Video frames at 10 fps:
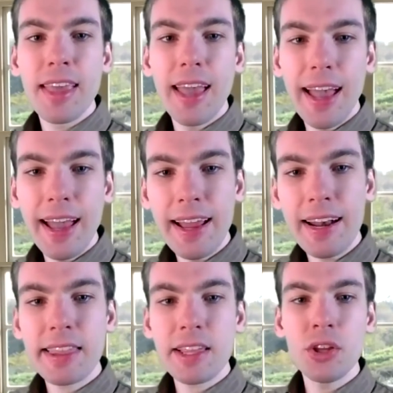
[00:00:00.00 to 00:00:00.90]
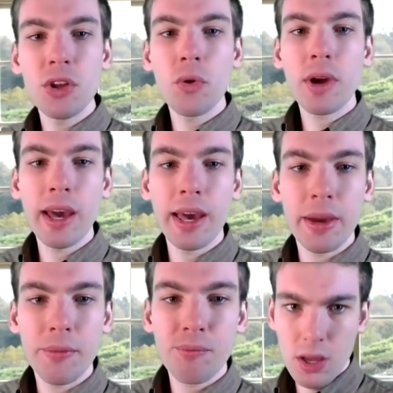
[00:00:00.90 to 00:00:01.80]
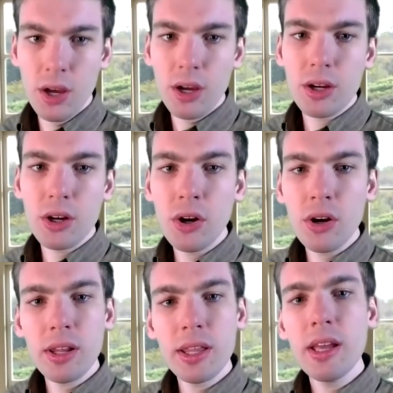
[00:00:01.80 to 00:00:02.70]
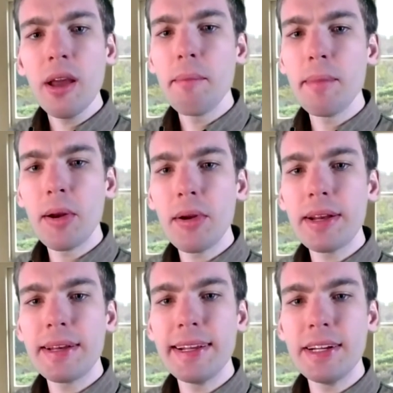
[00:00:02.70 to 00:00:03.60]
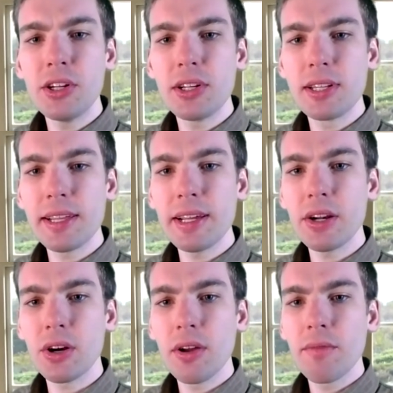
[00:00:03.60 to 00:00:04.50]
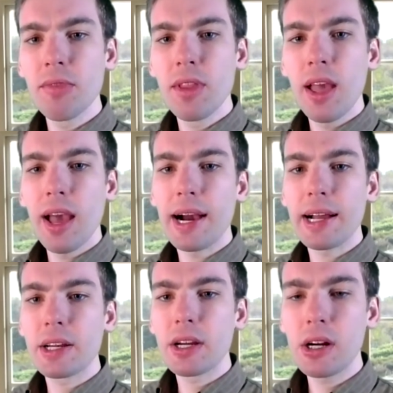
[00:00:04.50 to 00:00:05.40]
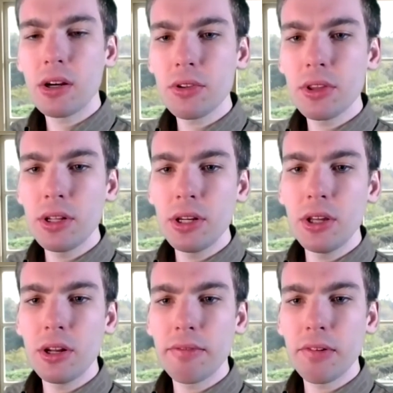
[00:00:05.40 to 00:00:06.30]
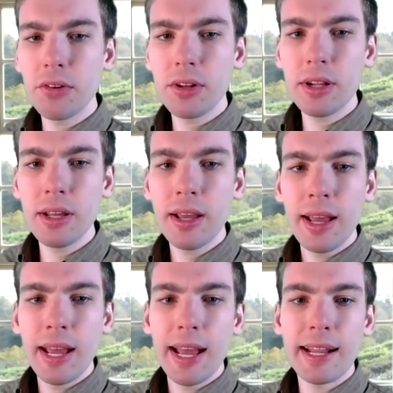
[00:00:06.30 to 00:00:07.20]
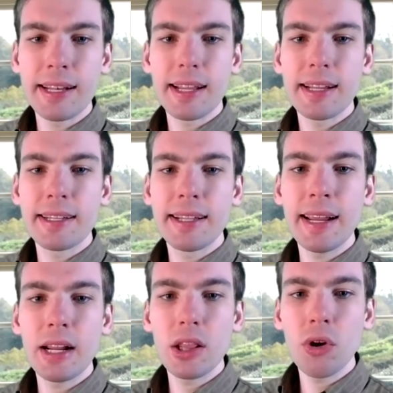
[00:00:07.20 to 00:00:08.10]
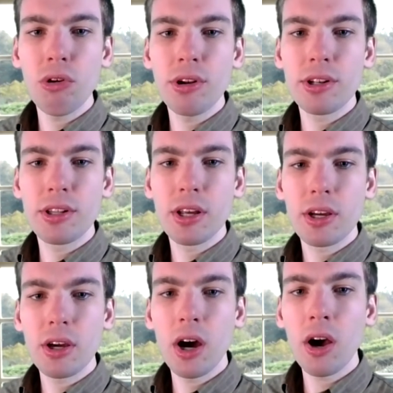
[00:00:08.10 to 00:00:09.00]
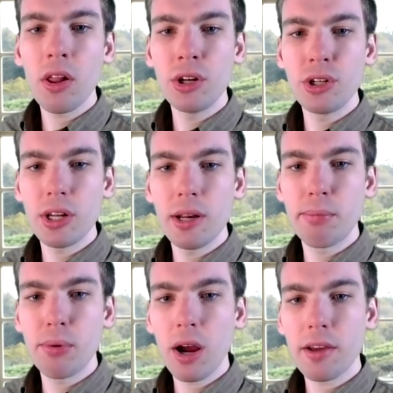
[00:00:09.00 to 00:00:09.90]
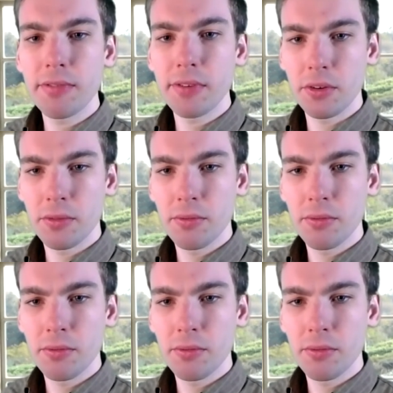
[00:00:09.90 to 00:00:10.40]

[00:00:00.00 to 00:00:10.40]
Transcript: and the UK. Currently, Mary teaches theatre at Carleton University and St. Lawrence College in Brockville